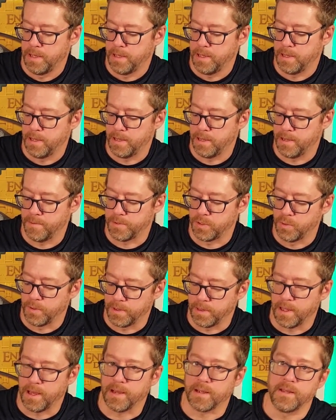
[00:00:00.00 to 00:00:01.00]
to
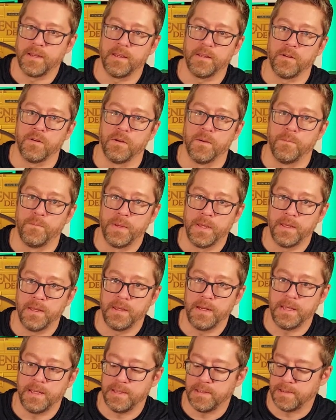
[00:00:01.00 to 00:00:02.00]
unlock your
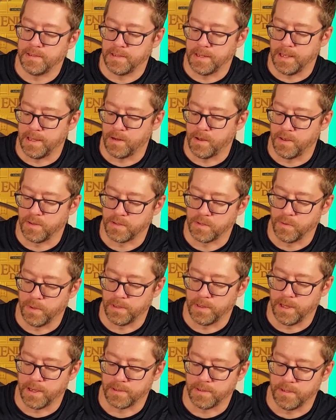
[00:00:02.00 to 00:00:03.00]
abilities, and also
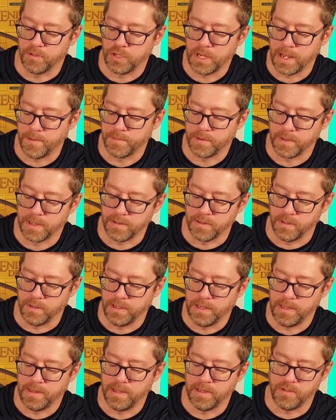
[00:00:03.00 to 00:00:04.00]
unlock the gems, because you
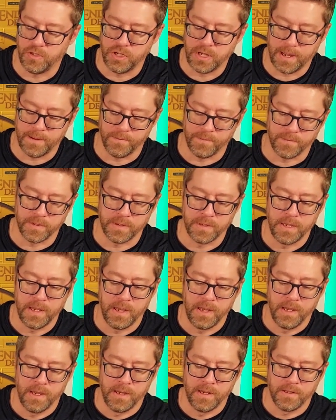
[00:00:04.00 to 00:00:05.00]
need the gems
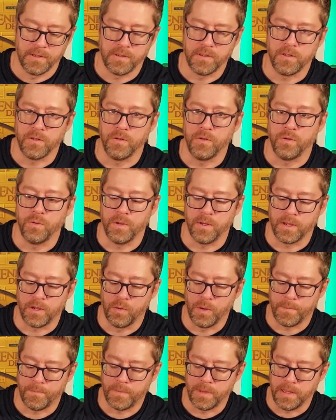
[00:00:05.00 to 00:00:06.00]
to
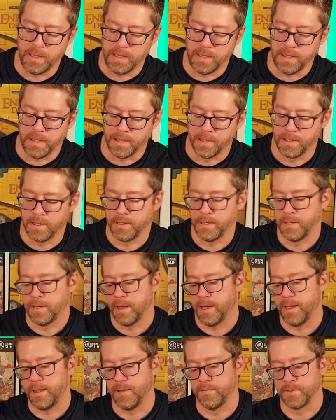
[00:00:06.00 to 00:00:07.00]
equip the
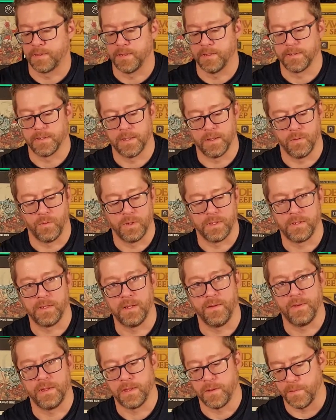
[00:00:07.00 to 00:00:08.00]
items, because once you
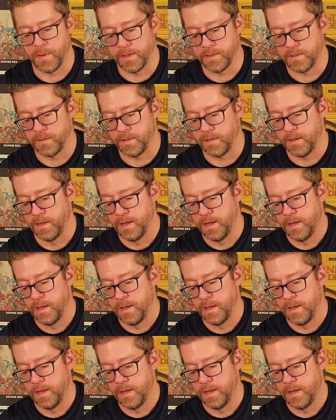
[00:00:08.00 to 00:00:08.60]
defeat the monster,